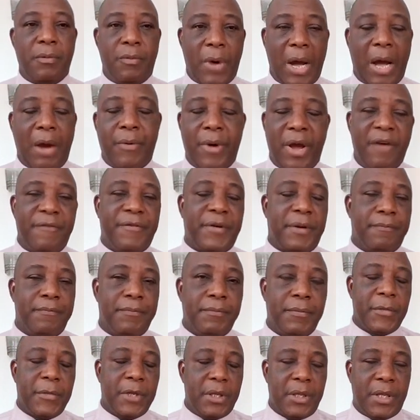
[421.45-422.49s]
However,
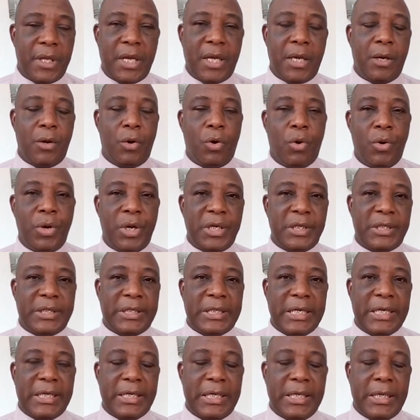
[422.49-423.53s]
the
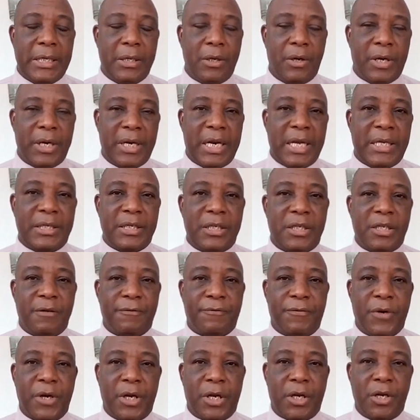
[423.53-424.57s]
OECD, Organization
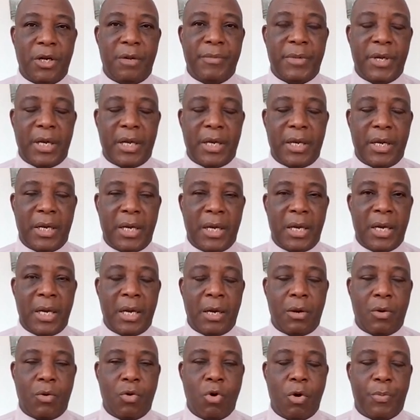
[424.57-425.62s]
for Economic
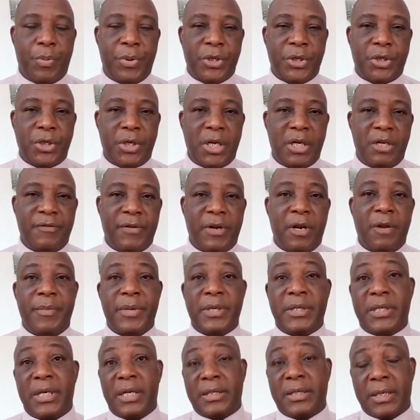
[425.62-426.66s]
Cooperation and
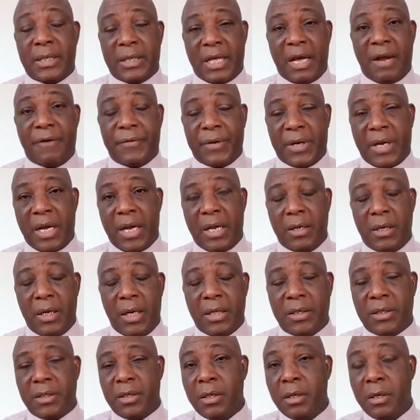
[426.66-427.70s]
Development, says South Africa
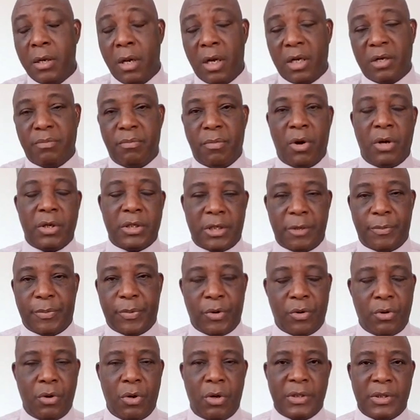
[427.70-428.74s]
needs not
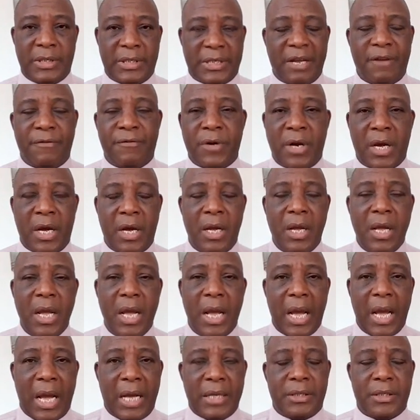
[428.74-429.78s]
multiple or several
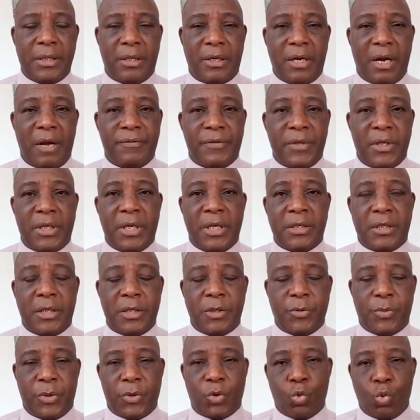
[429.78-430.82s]
anti-graft
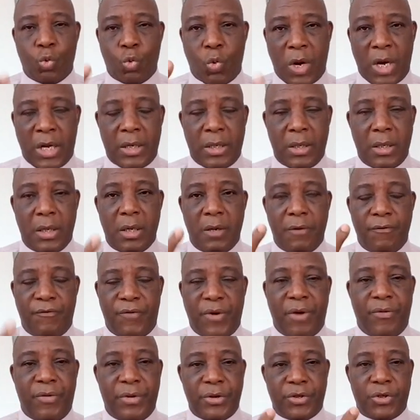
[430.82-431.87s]
agencies, but one
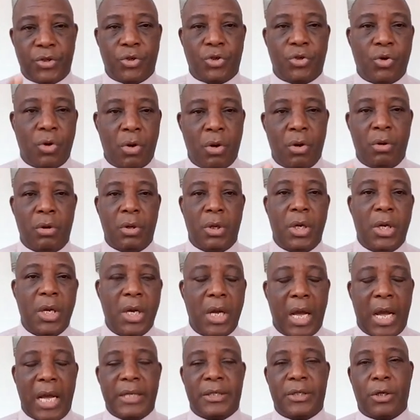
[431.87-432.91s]
very strong
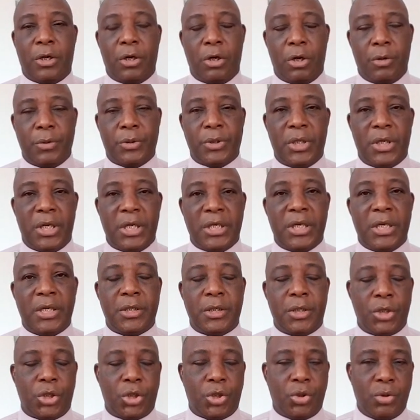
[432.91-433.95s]
anti-corruption
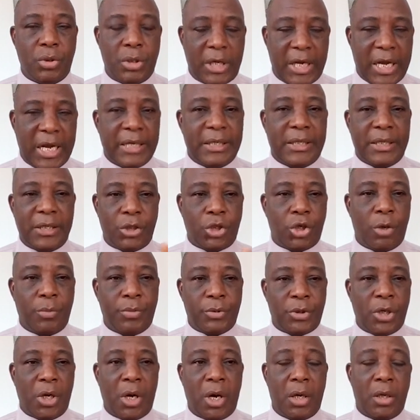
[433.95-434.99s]
agency should get the job
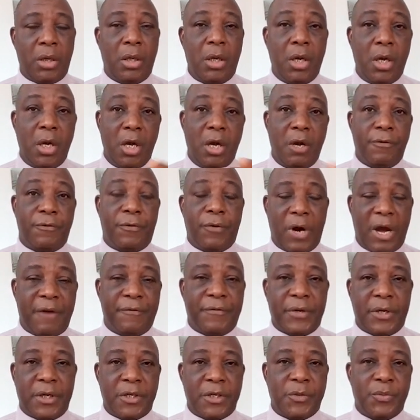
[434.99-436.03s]
done for
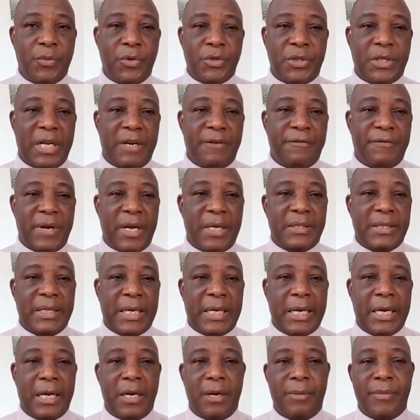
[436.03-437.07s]
Africa's most advanced
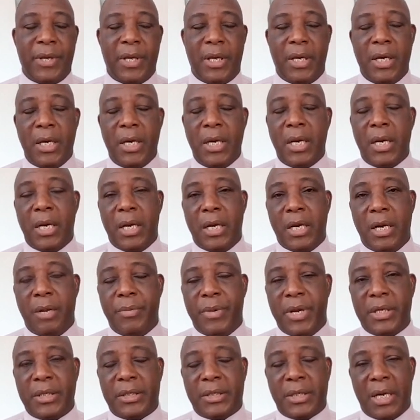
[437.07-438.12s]
economy. In the
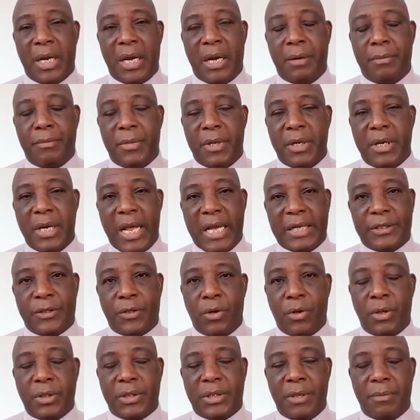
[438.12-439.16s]
meantime, next
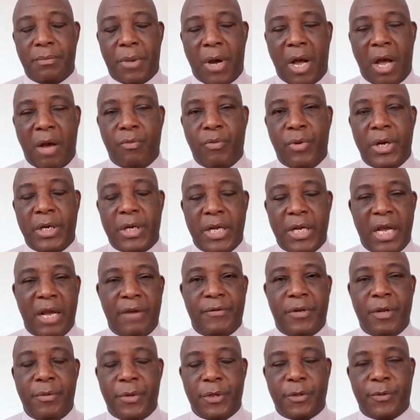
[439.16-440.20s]
door Zimbabwe, the
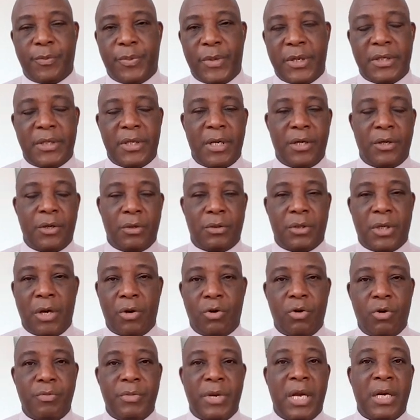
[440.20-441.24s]
EFDB's president, Dr.
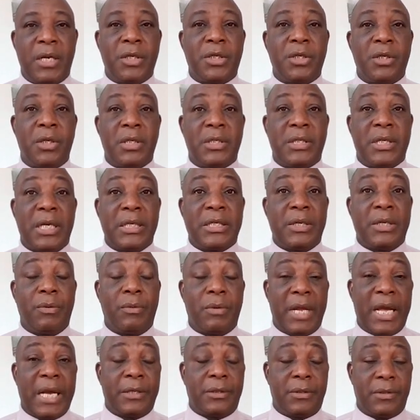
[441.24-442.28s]
Kumi Adesina, says he
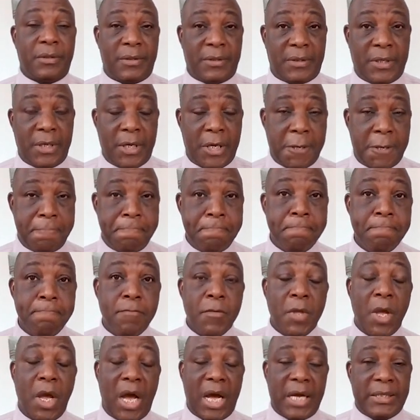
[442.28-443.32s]
would like to see
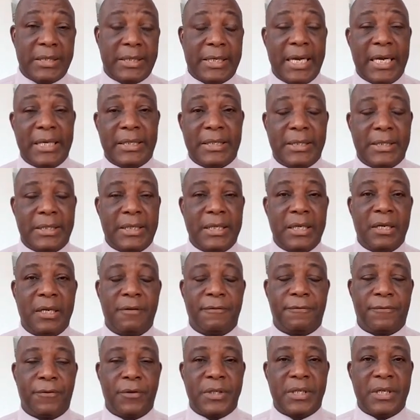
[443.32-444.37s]
a debt
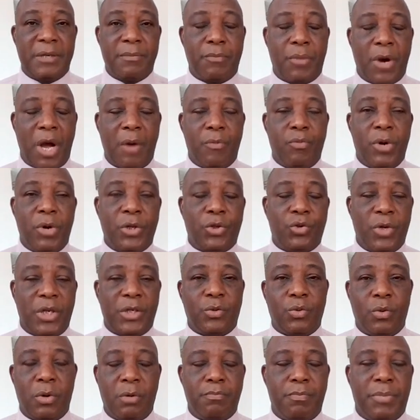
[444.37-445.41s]
deal for Zimbabwe,
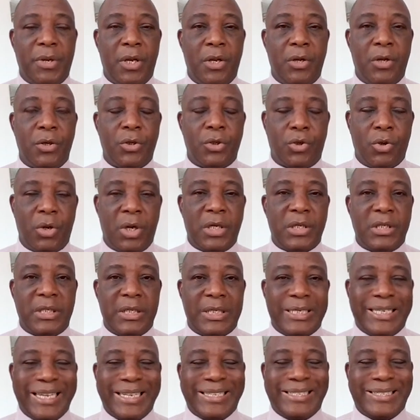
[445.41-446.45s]
$21 billion, the
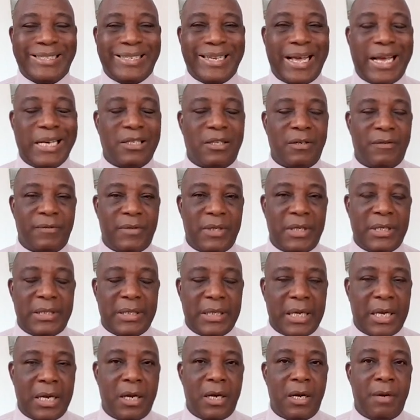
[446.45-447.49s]
debt size of this
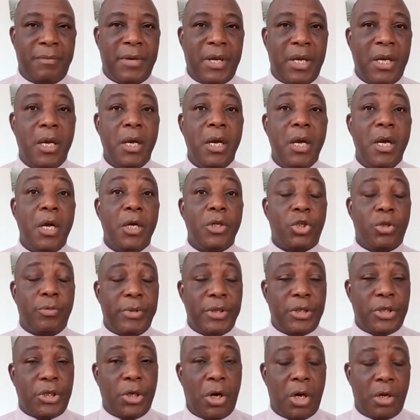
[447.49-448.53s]
economy, to be
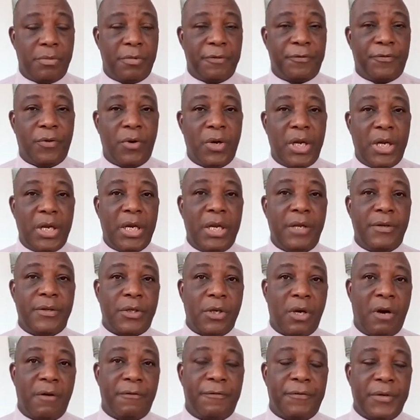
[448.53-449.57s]
done before he leaves
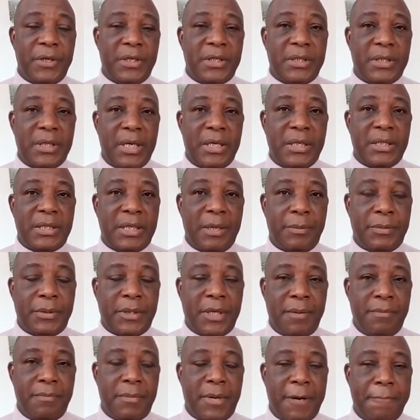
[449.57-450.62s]
office in
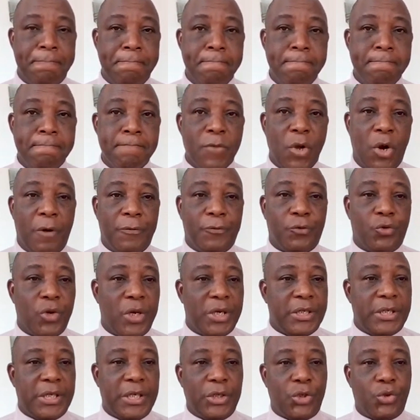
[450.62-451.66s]
September of
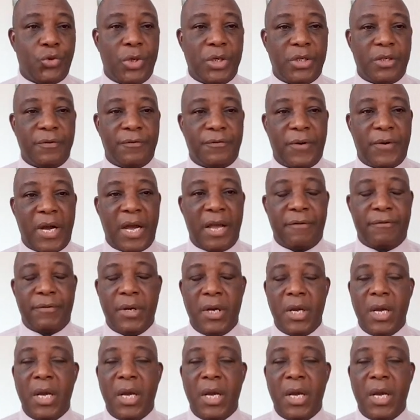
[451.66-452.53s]
2025.